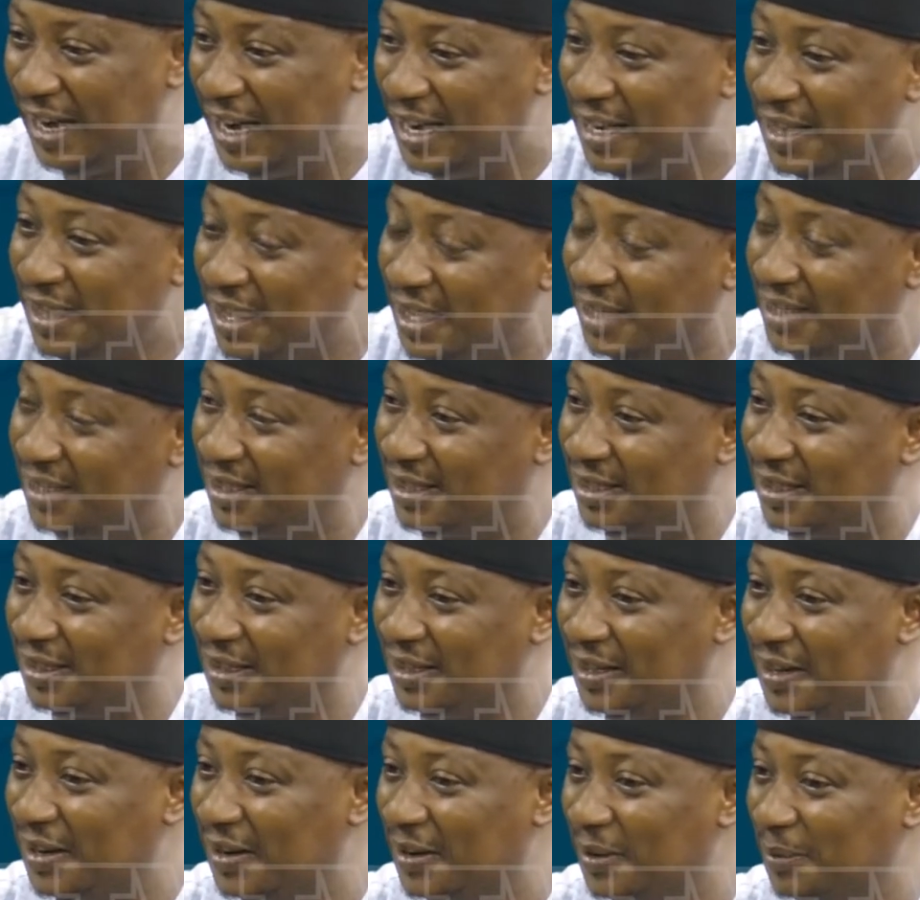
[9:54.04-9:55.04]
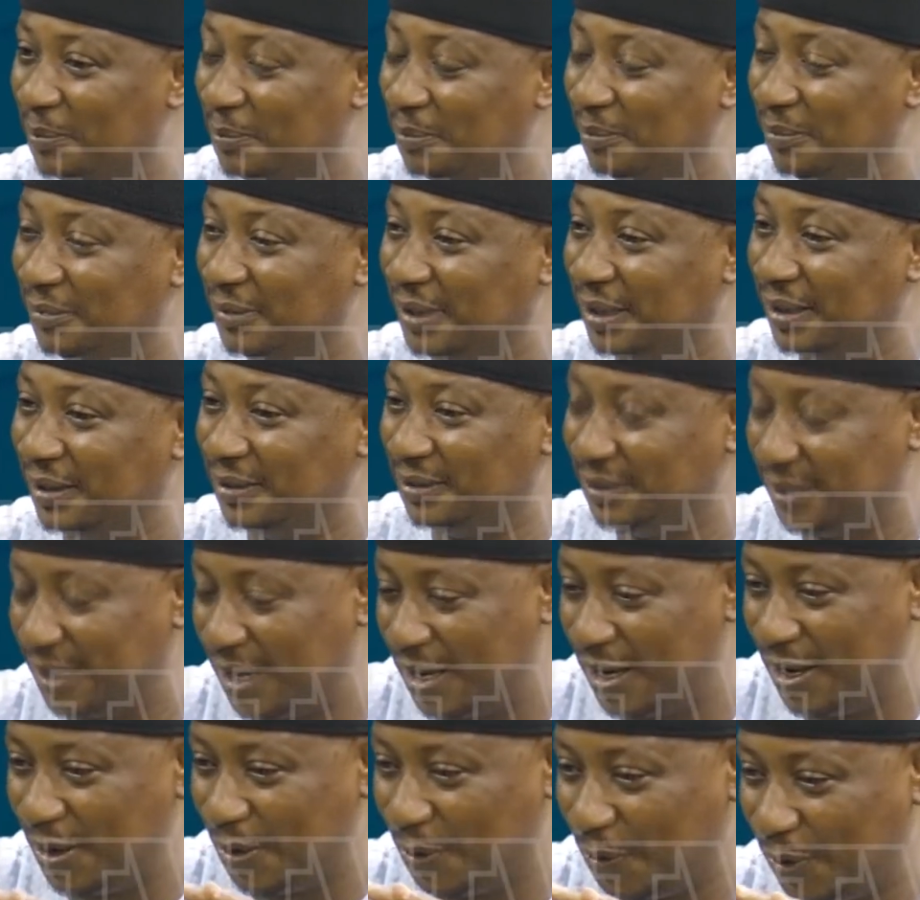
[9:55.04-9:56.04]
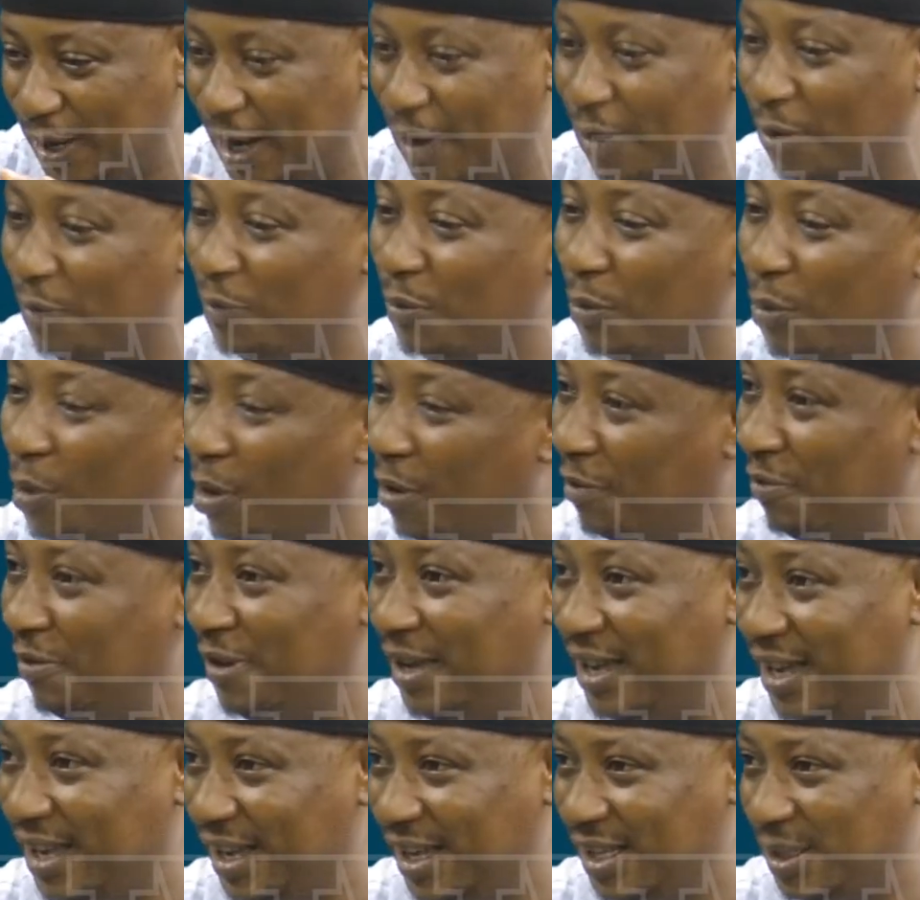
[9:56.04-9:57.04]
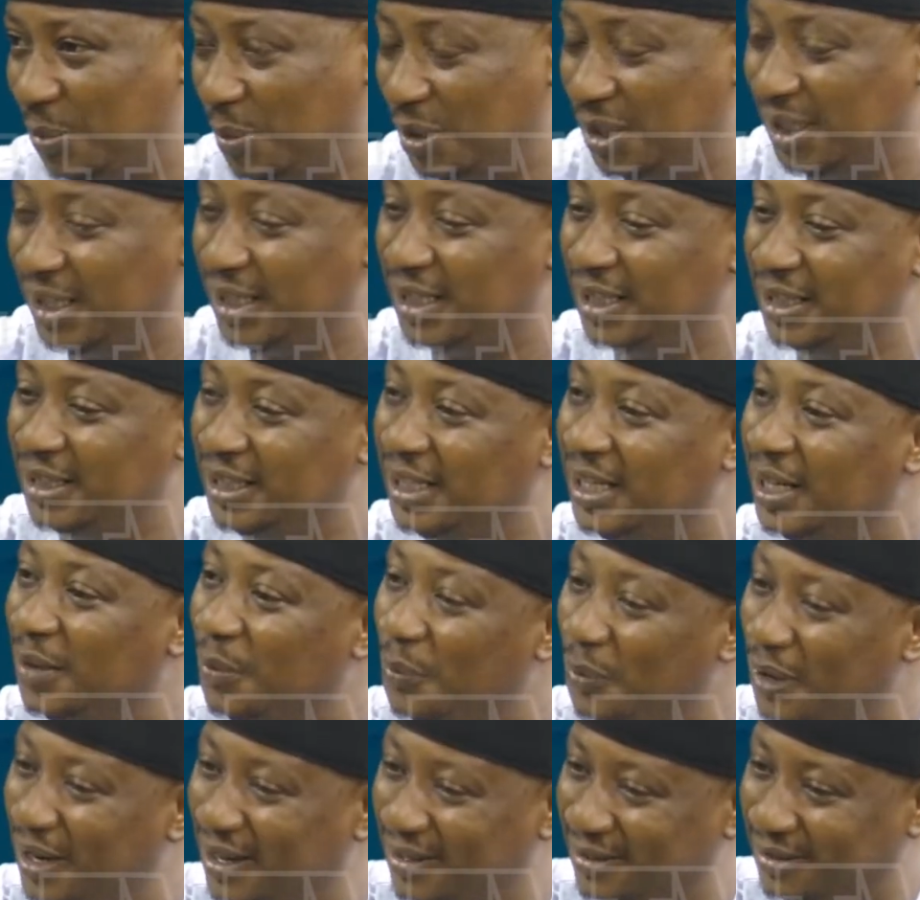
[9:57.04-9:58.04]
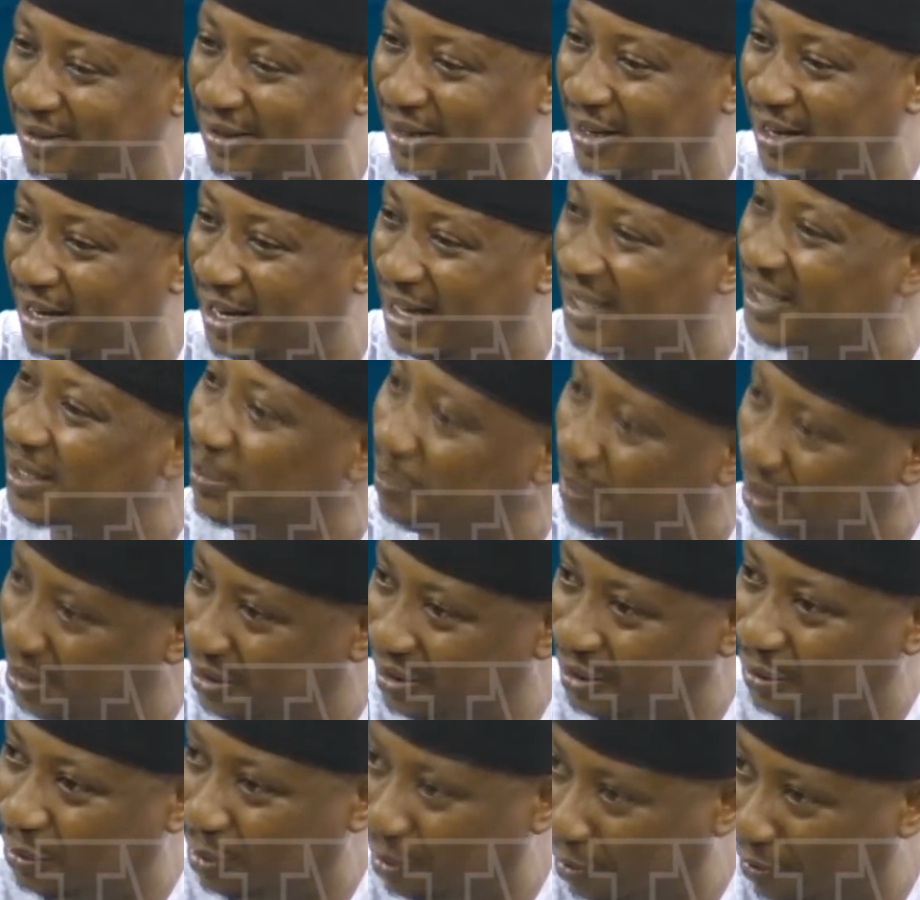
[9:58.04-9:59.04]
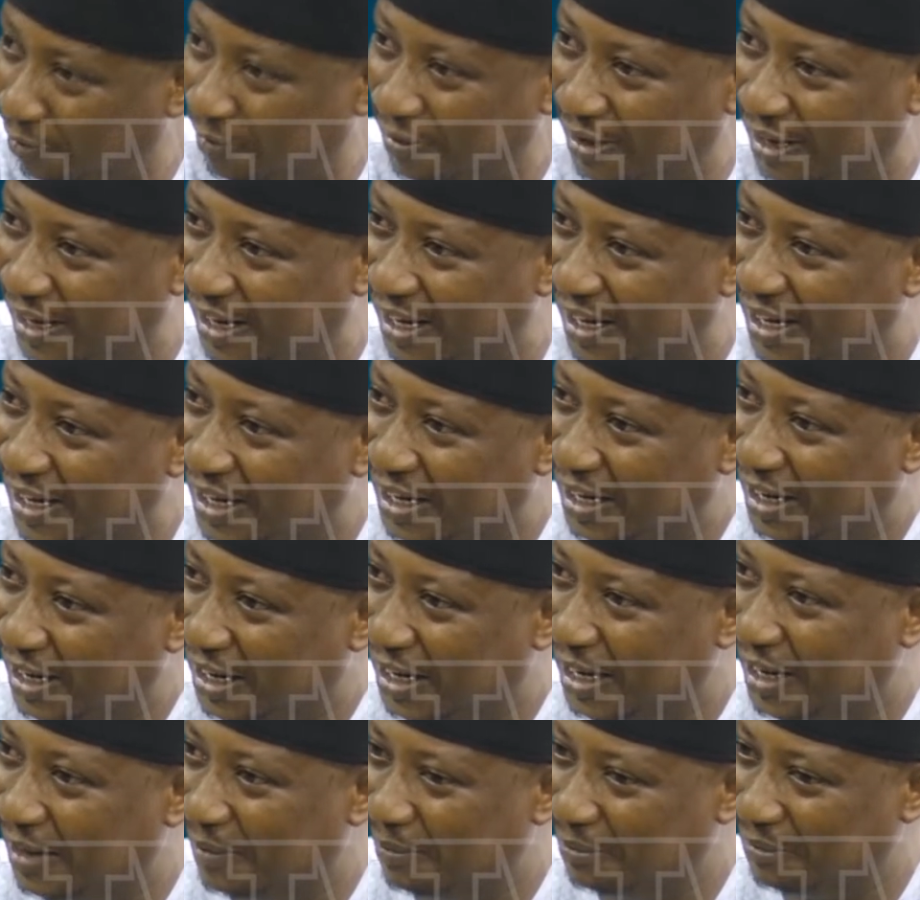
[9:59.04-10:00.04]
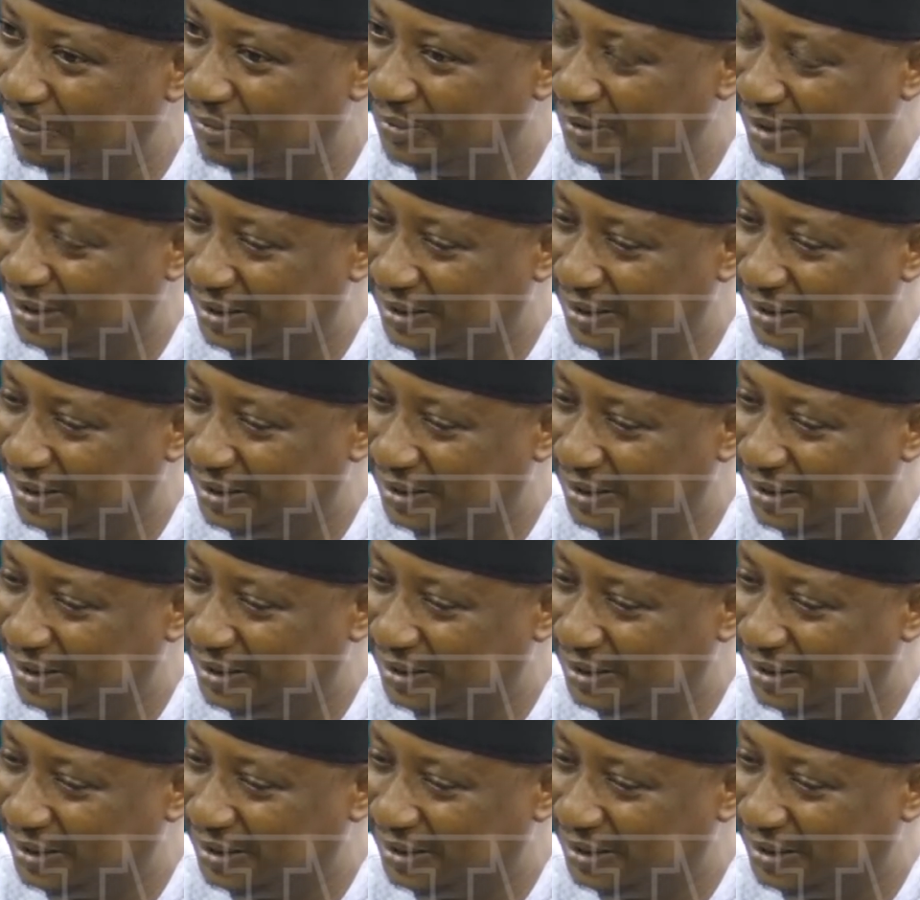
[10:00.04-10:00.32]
in this, um, you know, kind of warfare, especially dealing with asymmetric warfare, um,